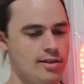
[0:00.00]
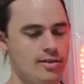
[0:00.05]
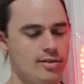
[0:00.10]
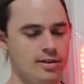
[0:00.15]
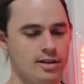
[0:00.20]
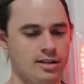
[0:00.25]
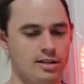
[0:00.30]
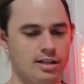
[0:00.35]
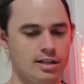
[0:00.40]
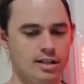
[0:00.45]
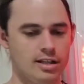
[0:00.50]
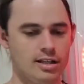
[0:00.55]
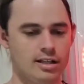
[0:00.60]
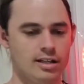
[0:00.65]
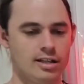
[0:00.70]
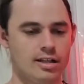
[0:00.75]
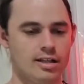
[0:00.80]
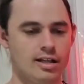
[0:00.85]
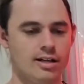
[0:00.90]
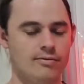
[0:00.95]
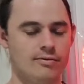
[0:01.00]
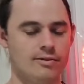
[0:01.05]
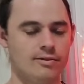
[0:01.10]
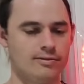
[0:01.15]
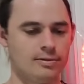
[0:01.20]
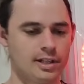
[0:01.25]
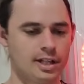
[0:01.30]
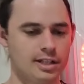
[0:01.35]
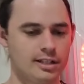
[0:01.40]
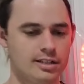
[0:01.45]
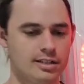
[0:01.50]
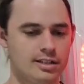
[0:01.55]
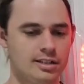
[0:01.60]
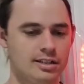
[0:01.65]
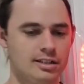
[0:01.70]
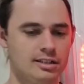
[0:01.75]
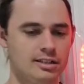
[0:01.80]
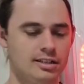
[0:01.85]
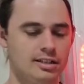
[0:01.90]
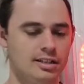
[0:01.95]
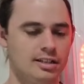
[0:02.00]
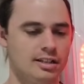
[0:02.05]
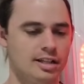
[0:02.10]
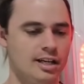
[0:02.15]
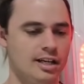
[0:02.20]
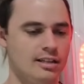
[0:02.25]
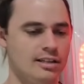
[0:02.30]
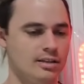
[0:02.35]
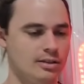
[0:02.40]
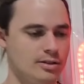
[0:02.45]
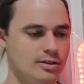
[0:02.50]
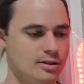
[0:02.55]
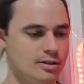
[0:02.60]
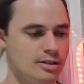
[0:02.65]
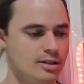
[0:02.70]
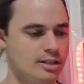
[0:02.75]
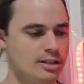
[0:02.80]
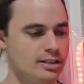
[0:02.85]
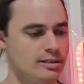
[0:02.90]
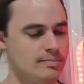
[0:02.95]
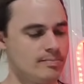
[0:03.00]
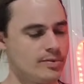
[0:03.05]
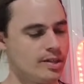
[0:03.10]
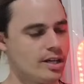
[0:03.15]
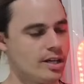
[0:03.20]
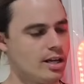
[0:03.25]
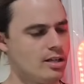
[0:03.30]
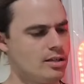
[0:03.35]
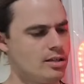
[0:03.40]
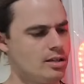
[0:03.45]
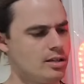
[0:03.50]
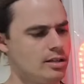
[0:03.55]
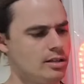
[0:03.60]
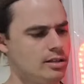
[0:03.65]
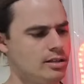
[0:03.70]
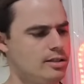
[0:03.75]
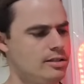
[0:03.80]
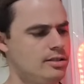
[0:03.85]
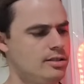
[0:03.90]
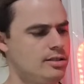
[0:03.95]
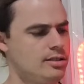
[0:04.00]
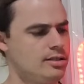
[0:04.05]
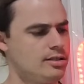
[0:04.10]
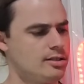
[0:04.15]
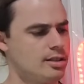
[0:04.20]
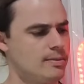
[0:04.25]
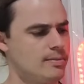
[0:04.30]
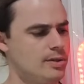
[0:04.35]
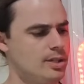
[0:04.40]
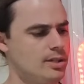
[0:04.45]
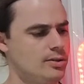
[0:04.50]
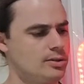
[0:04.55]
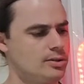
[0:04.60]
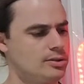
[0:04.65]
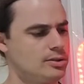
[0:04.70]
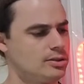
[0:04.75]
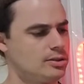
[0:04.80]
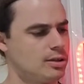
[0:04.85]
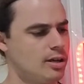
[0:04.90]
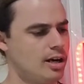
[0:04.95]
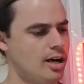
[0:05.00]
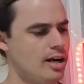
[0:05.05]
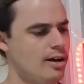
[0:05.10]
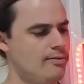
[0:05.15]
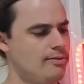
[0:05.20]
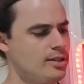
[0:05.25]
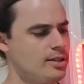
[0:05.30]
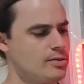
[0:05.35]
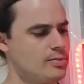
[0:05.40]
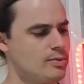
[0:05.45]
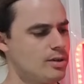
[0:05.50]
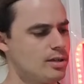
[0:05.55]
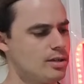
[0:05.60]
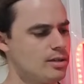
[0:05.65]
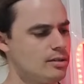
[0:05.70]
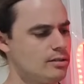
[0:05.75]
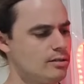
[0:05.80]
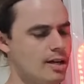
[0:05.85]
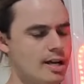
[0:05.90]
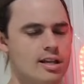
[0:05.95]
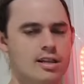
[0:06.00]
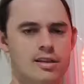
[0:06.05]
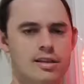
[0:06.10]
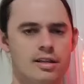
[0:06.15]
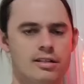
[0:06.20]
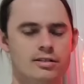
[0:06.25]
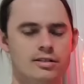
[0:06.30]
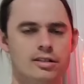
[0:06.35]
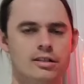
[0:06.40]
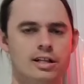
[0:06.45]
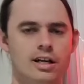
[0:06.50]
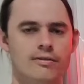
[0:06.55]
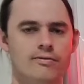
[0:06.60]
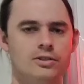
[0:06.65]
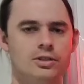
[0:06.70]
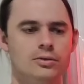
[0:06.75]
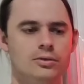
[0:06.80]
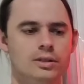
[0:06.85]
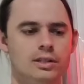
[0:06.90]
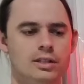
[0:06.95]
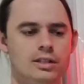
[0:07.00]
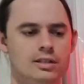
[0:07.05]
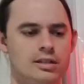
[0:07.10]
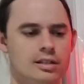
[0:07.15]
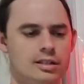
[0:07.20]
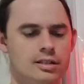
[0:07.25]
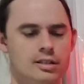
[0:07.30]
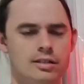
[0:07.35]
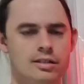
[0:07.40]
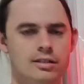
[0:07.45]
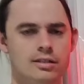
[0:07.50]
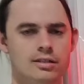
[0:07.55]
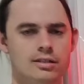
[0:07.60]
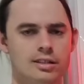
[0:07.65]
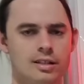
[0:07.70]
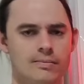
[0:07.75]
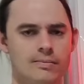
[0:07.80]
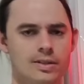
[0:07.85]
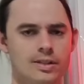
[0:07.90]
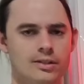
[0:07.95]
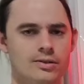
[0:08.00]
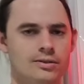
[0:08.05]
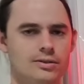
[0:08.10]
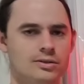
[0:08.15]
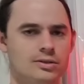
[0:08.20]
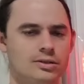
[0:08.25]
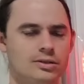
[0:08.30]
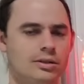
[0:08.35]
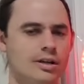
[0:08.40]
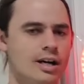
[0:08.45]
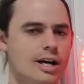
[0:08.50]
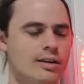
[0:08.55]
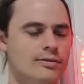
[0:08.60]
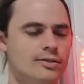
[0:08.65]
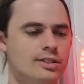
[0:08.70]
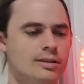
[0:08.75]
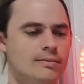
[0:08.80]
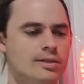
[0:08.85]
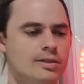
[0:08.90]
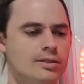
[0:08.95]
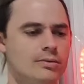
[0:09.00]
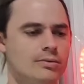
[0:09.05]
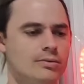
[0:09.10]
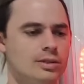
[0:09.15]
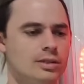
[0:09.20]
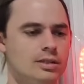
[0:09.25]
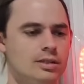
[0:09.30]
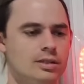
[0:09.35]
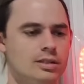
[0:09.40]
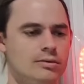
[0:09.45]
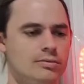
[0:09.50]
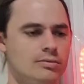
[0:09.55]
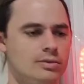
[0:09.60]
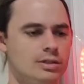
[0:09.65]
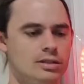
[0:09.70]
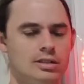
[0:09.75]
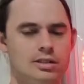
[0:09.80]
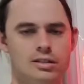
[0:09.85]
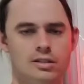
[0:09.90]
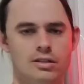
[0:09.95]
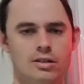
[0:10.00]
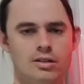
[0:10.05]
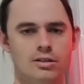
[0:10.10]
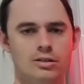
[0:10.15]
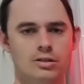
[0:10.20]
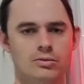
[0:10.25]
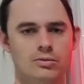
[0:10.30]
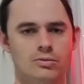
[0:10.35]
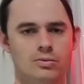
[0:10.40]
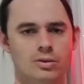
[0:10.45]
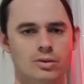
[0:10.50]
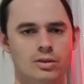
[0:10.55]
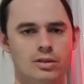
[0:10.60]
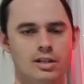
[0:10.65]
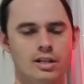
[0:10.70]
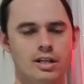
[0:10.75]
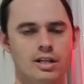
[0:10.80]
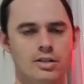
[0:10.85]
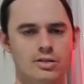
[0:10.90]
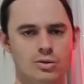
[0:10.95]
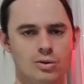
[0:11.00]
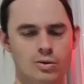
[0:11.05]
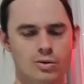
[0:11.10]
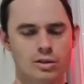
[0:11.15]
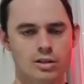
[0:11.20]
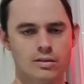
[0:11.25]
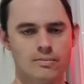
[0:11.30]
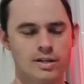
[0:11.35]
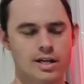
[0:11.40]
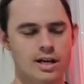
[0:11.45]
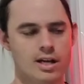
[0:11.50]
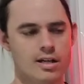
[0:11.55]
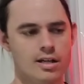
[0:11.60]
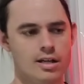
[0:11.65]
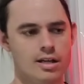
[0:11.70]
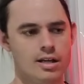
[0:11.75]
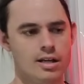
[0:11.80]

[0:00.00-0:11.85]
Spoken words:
thinking and reflecting and learning and, listen to someone else's craft. That's one of the great things I love doing, is listening to someone else's craft, someone that really, really knows what they're talking about.